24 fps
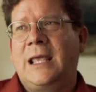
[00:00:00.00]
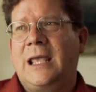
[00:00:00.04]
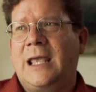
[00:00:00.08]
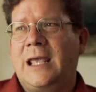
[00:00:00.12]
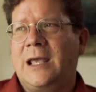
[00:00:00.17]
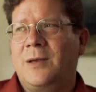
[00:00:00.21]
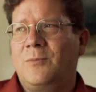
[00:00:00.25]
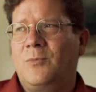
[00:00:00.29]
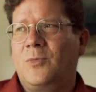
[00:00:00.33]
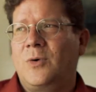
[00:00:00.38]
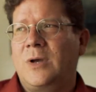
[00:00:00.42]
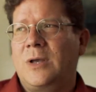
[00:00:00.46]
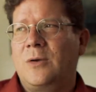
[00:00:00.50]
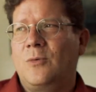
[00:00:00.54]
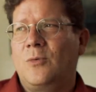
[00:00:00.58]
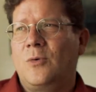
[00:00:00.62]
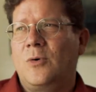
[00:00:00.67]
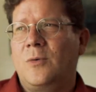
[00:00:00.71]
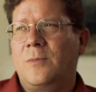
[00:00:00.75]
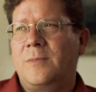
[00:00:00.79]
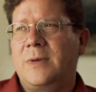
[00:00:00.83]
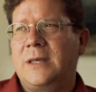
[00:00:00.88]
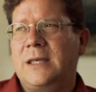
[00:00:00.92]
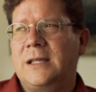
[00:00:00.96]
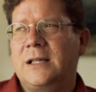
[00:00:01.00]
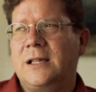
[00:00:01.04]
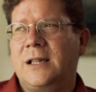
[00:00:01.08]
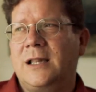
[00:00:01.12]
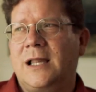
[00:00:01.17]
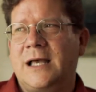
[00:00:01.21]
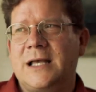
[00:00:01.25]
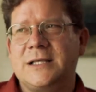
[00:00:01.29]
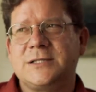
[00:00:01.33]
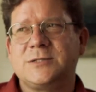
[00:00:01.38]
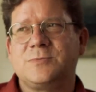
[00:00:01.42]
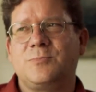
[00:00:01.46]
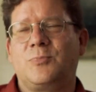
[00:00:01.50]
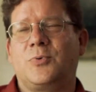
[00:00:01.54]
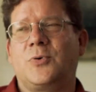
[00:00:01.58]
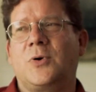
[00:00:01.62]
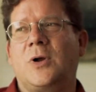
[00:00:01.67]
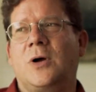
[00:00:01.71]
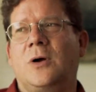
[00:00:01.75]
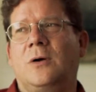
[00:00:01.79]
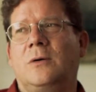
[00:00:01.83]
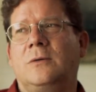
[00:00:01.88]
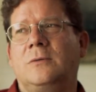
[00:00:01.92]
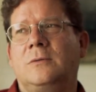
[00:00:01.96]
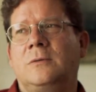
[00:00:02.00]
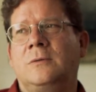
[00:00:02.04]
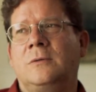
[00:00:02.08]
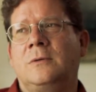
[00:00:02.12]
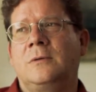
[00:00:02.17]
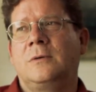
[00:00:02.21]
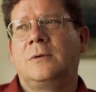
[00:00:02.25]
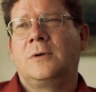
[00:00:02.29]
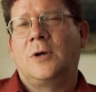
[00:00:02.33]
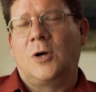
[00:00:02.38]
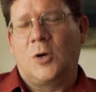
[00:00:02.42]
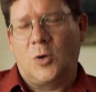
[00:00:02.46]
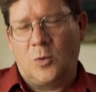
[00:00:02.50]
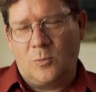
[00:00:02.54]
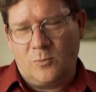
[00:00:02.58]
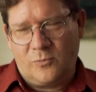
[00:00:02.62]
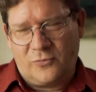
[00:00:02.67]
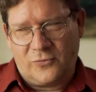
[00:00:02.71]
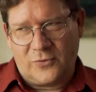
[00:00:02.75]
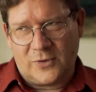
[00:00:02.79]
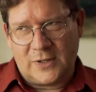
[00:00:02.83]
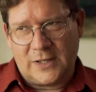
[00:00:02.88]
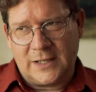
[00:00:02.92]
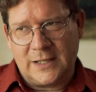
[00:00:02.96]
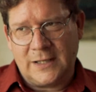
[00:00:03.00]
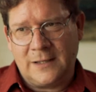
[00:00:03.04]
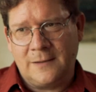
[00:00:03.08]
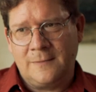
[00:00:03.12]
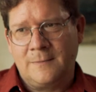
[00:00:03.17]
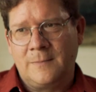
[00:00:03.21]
and we will be less prone, hopefully,